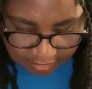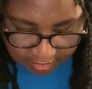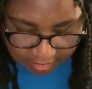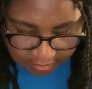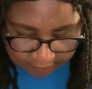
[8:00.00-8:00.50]

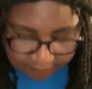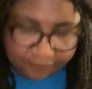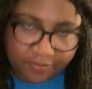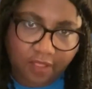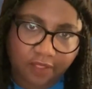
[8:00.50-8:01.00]

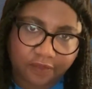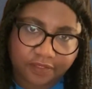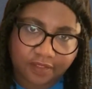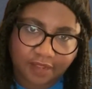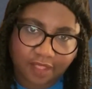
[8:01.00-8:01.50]
called,
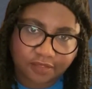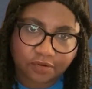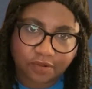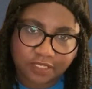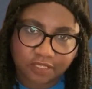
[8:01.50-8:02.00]
also
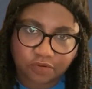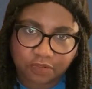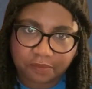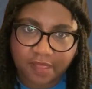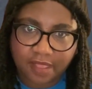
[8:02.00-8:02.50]
known as the
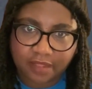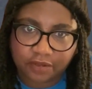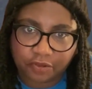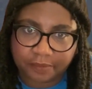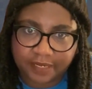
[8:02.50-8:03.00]
North Pond
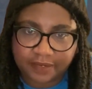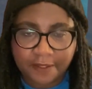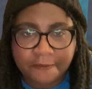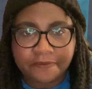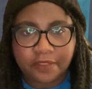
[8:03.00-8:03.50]
Hermit,
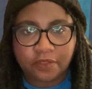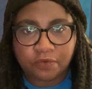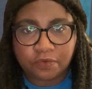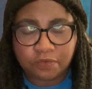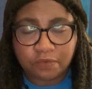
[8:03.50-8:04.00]

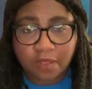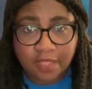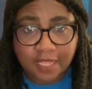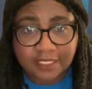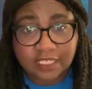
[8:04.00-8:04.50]
who
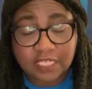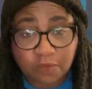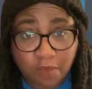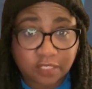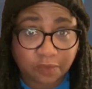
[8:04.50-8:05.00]
essentially
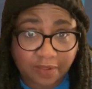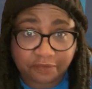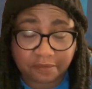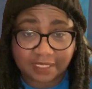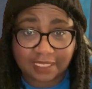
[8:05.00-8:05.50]
walked away
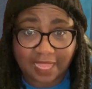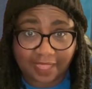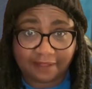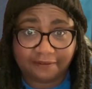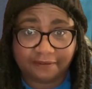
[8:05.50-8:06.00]
from his
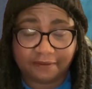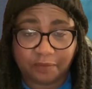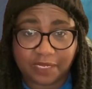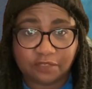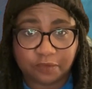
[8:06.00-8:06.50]
life
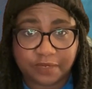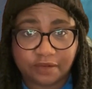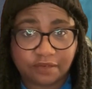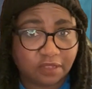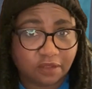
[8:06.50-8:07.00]
when he was 20
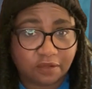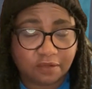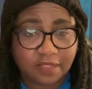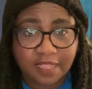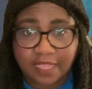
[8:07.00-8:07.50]
years
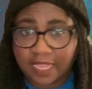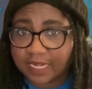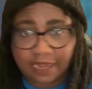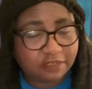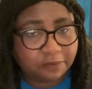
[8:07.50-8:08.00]
old and
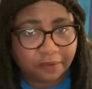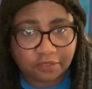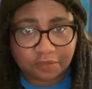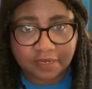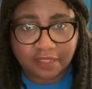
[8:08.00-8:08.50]
never
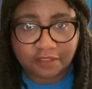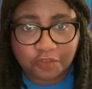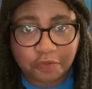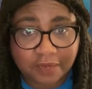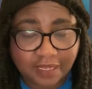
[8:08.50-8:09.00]
spoke to another
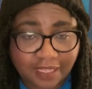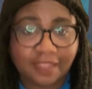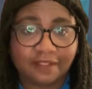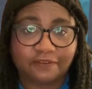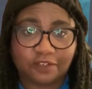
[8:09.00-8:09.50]
human
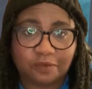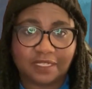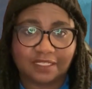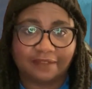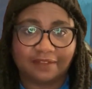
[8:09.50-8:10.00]
again for
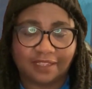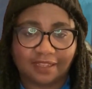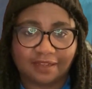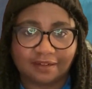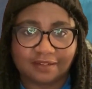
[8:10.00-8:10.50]
27
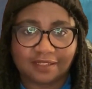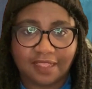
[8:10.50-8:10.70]
years.